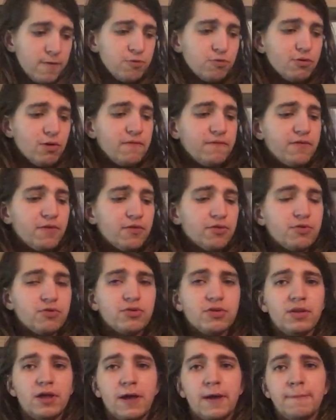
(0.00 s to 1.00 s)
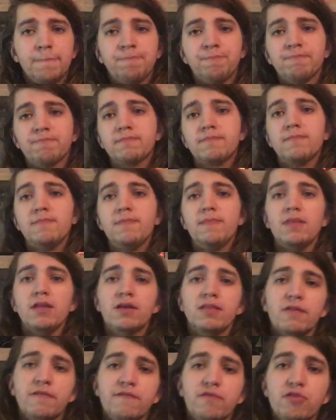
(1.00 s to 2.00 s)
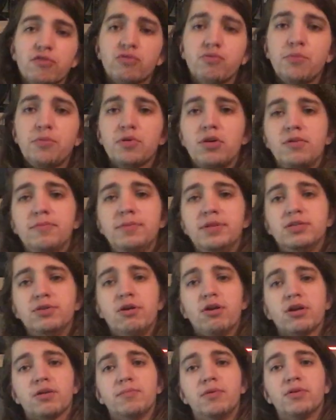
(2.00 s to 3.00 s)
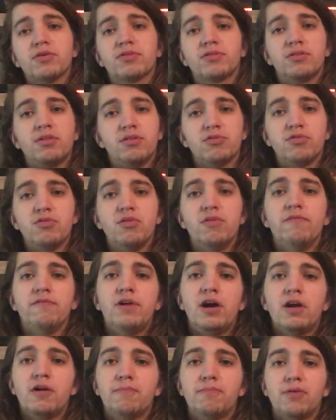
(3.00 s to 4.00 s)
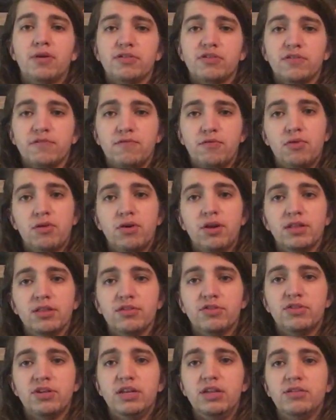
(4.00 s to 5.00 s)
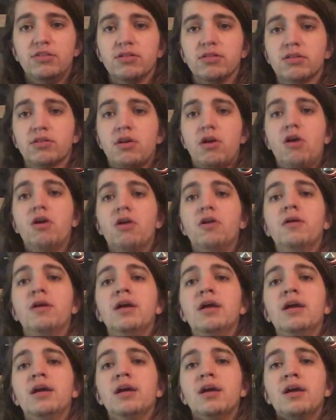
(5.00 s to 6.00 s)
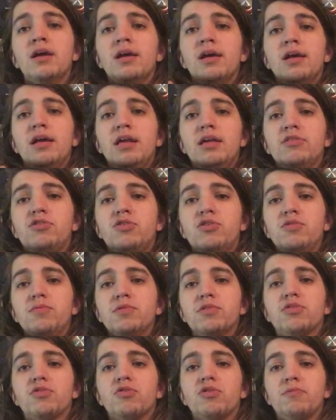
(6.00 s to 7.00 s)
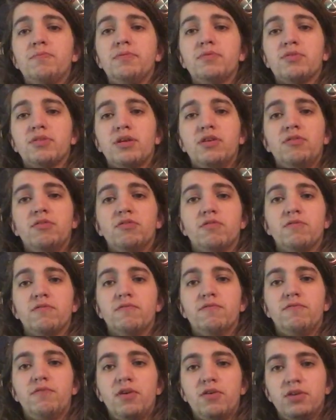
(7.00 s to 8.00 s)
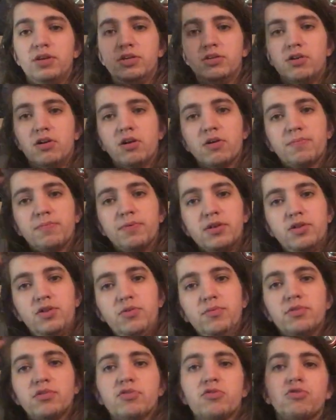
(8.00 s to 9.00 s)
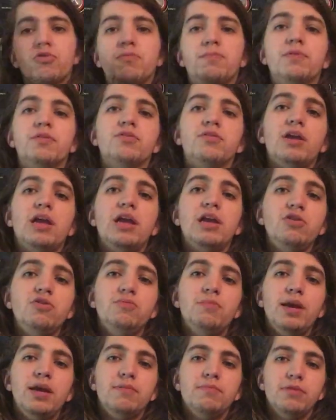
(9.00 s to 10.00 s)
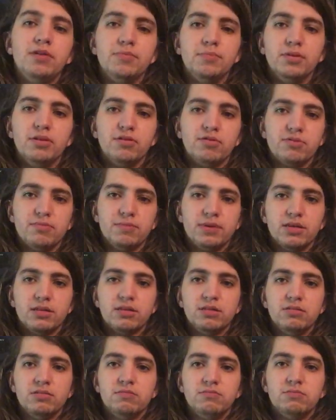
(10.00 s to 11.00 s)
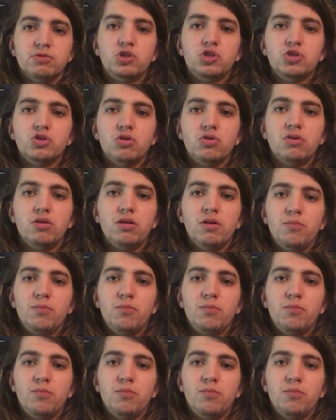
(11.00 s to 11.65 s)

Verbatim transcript: So, further delay, the first one we're going to be talking about, because there's no vinyl pressing for it and the CD's in the car, is Human Serpents. I know it's very dark, but Human Serpents Inhumane Minimalism. I got the shirt